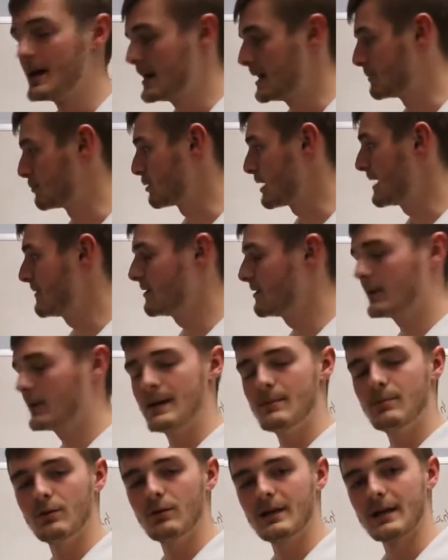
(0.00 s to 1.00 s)
And private
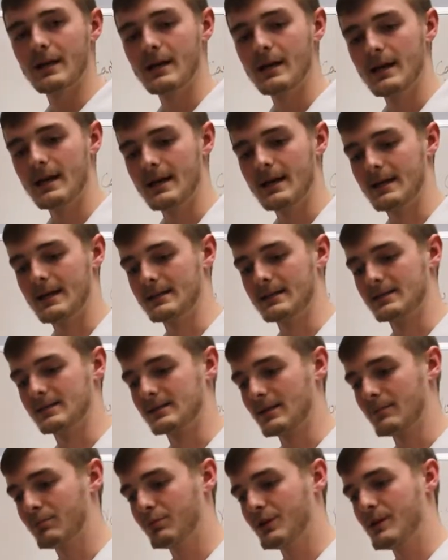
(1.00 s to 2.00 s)
labeling is
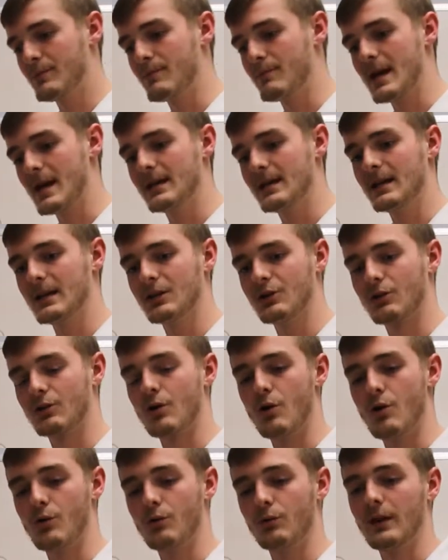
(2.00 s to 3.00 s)
simply making your
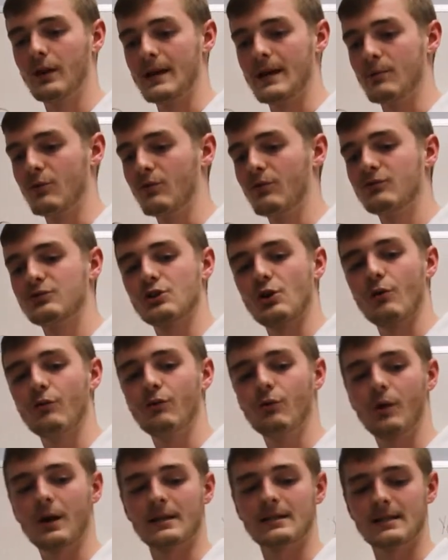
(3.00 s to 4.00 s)
own label. So
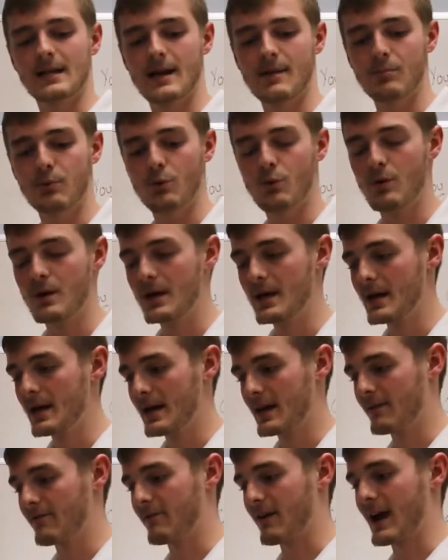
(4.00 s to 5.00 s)
for example,
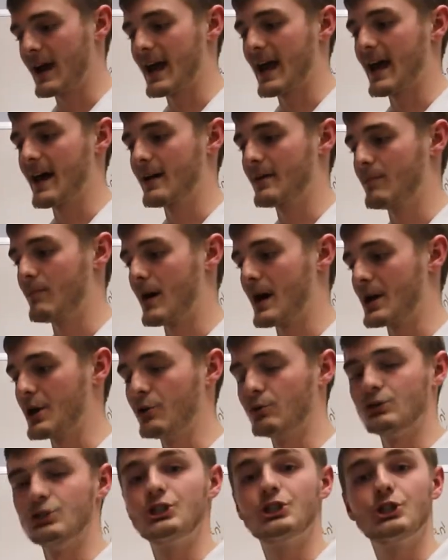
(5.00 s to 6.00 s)
if I had my
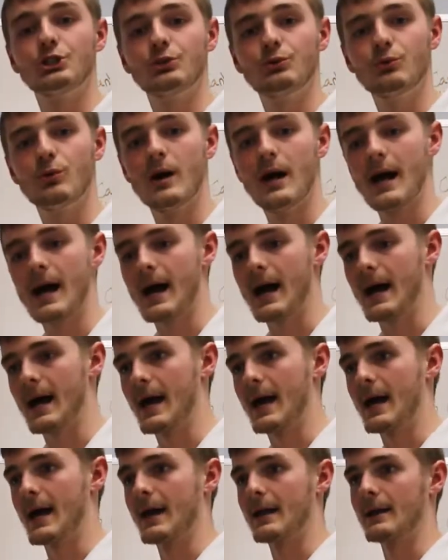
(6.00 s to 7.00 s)
own shoe
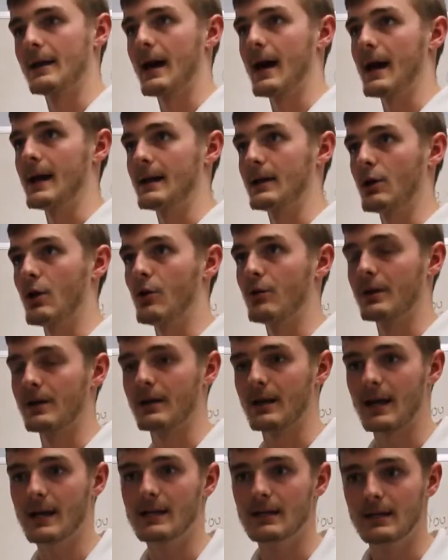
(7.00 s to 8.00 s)
and I called it
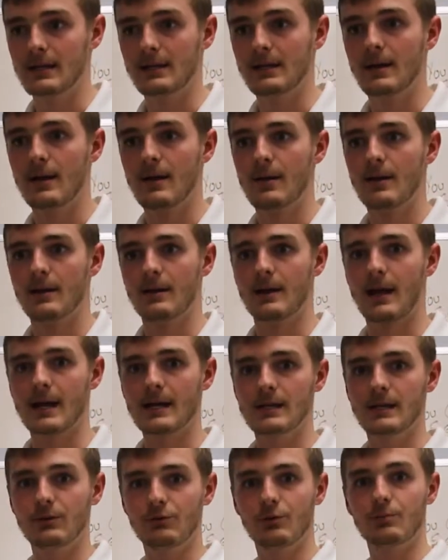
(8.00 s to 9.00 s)
Nike,
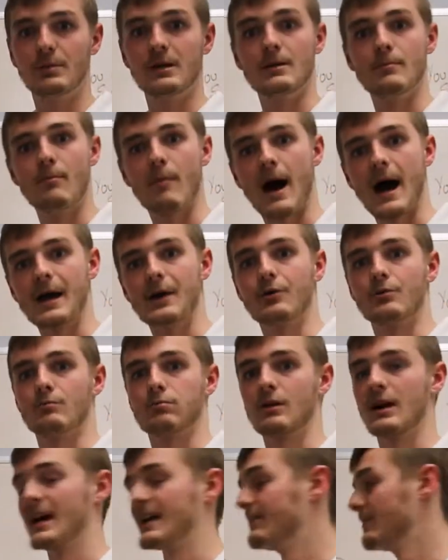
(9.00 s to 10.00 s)
Nike would be my own
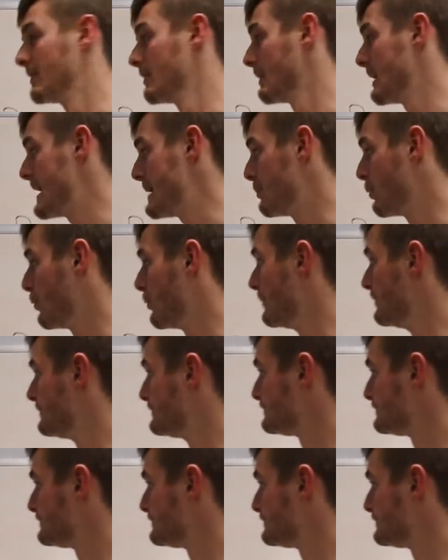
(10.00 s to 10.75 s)
private label.